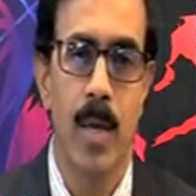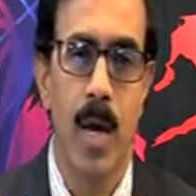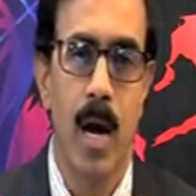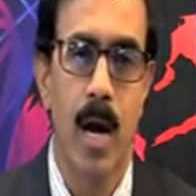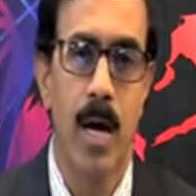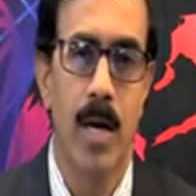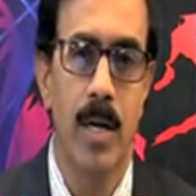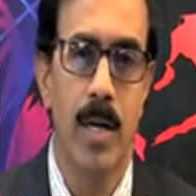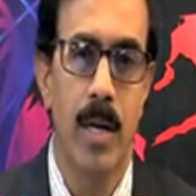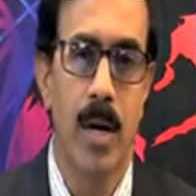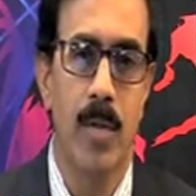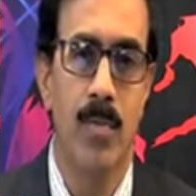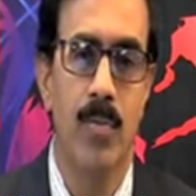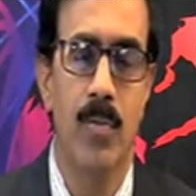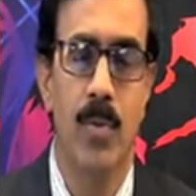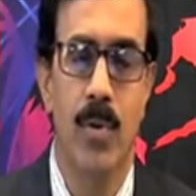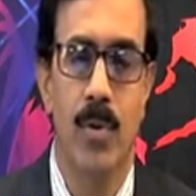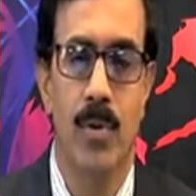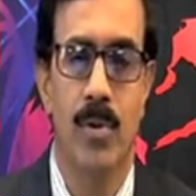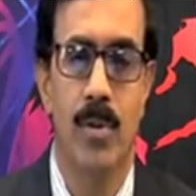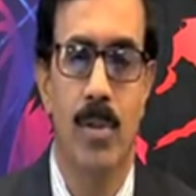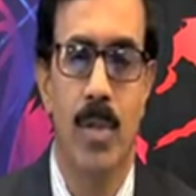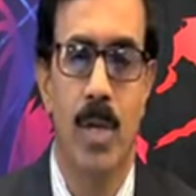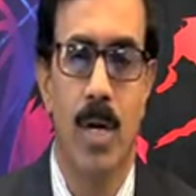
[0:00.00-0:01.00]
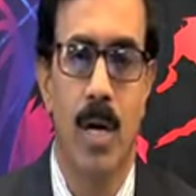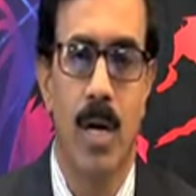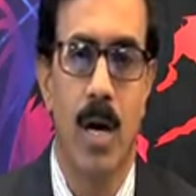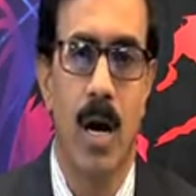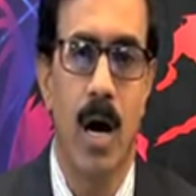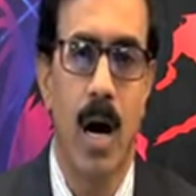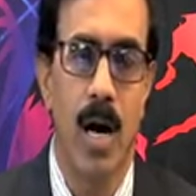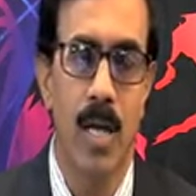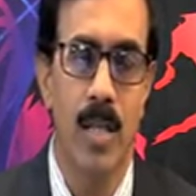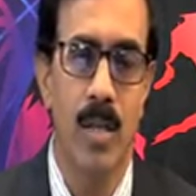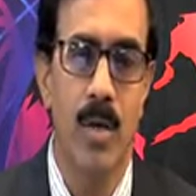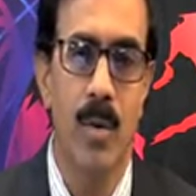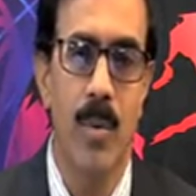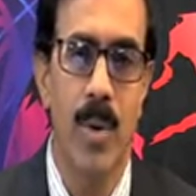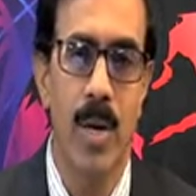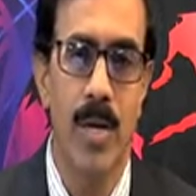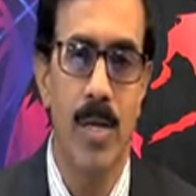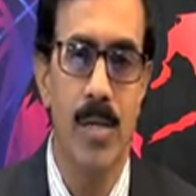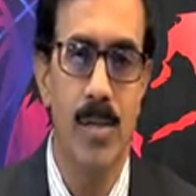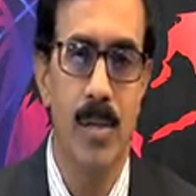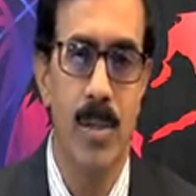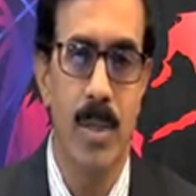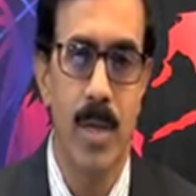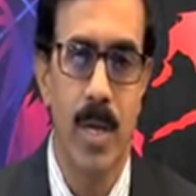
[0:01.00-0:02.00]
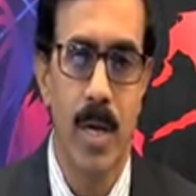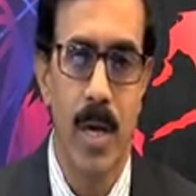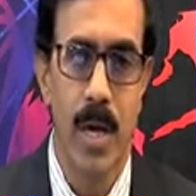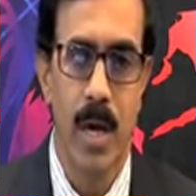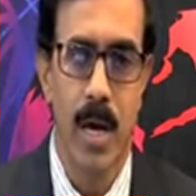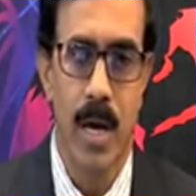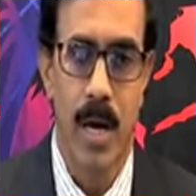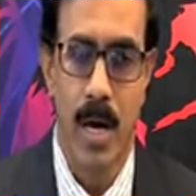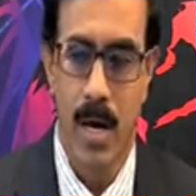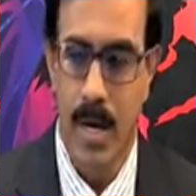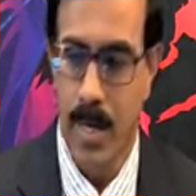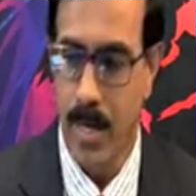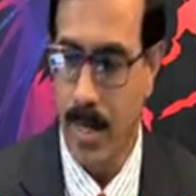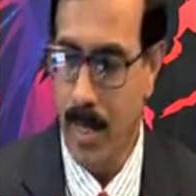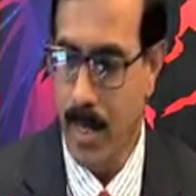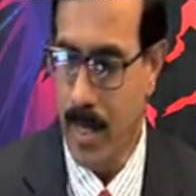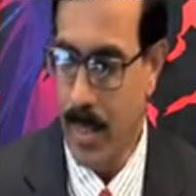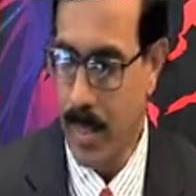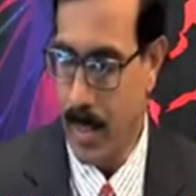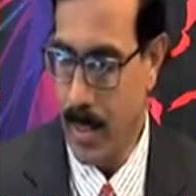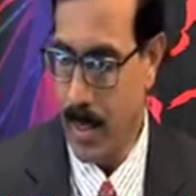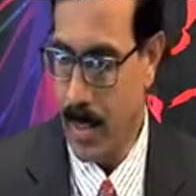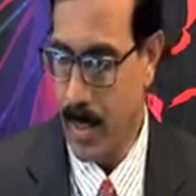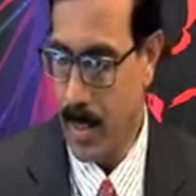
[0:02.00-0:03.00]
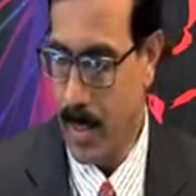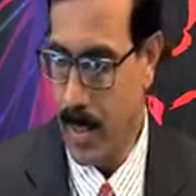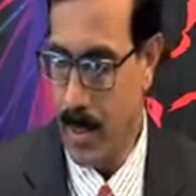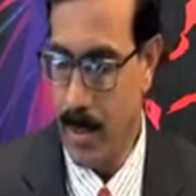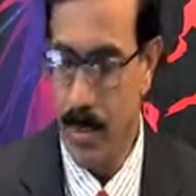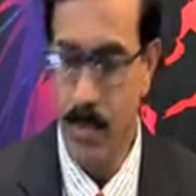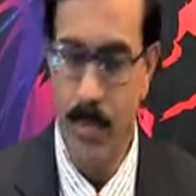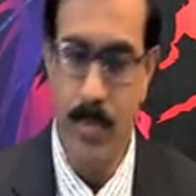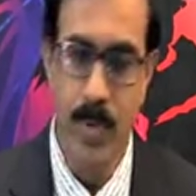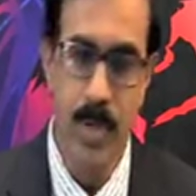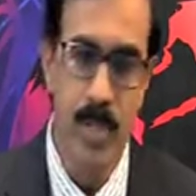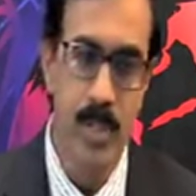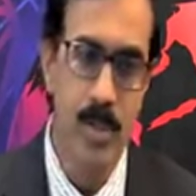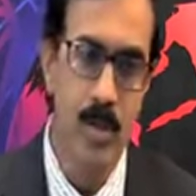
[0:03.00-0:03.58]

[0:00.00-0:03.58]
And of course, otherwise if it